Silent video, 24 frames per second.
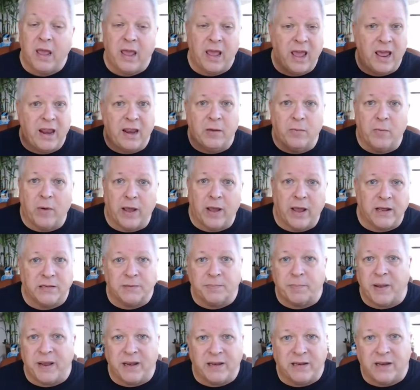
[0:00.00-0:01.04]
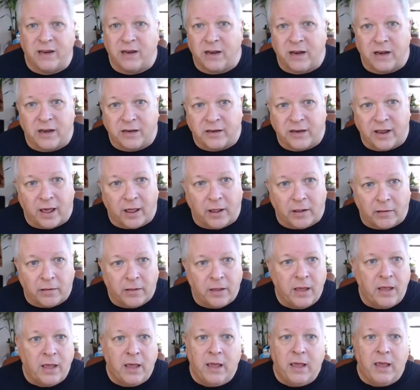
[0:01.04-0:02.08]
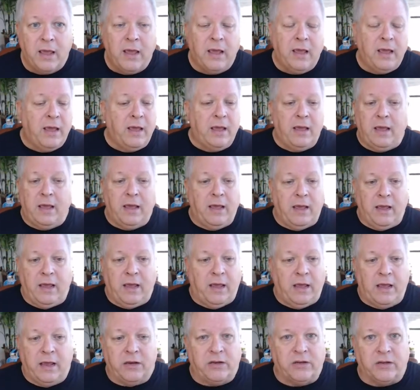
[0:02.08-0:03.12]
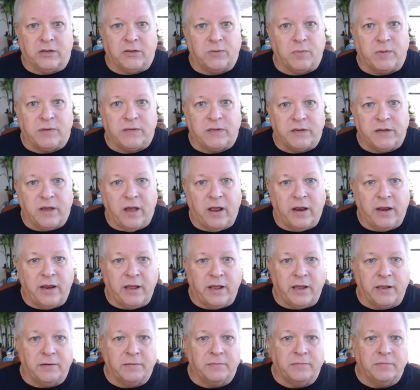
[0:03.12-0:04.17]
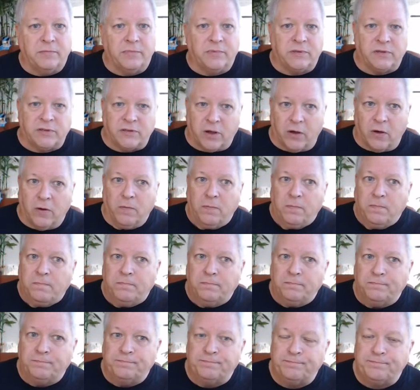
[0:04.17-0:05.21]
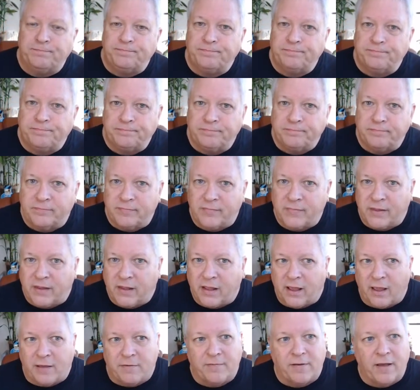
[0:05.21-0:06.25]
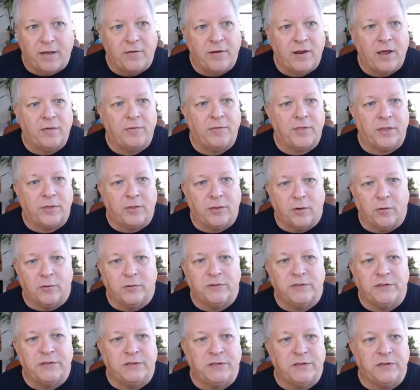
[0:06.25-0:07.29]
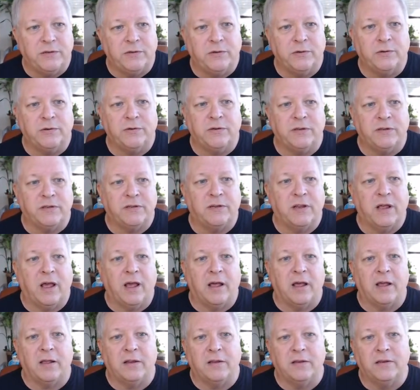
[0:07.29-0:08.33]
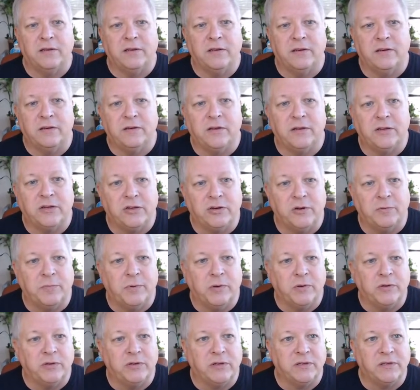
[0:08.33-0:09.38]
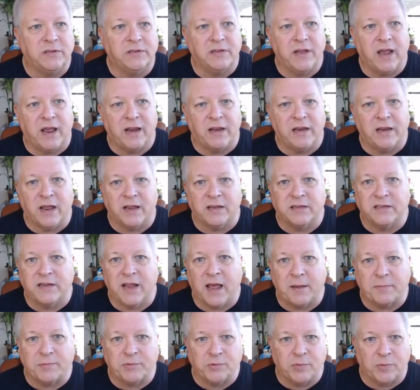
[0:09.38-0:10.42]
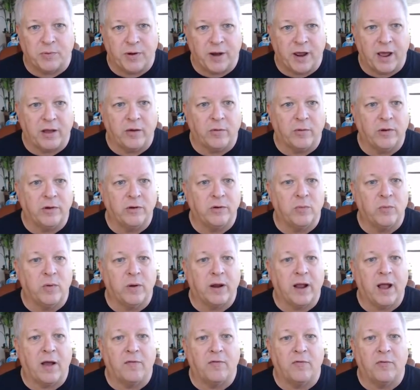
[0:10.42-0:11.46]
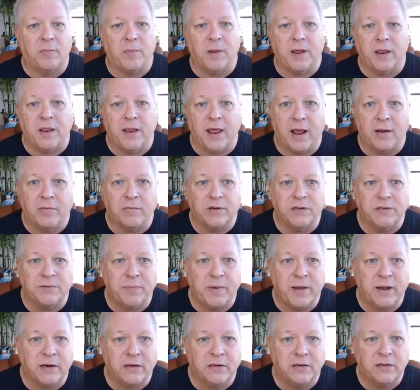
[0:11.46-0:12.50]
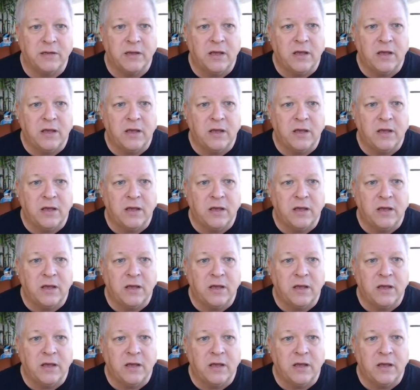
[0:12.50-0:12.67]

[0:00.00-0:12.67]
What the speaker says: Anyway, it's baked in Intel. It just wasn't cutting it. So I found out that those two distributions and desktops were not going to work out for me in that respect.